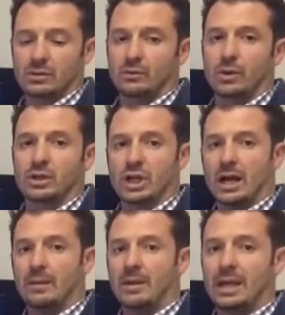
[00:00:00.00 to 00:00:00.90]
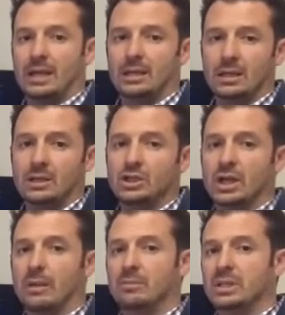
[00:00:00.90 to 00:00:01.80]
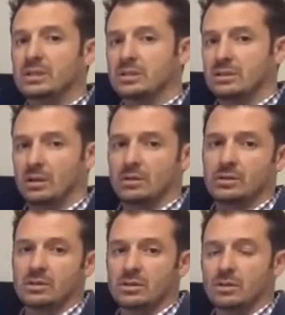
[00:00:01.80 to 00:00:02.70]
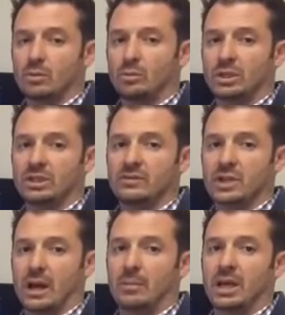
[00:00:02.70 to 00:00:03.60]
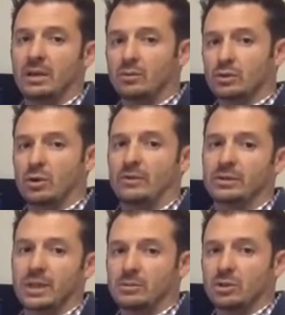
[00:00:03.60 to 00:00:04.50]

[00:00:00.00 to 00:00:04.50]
So if we're at job A, job B starts when we leave job A with travel time.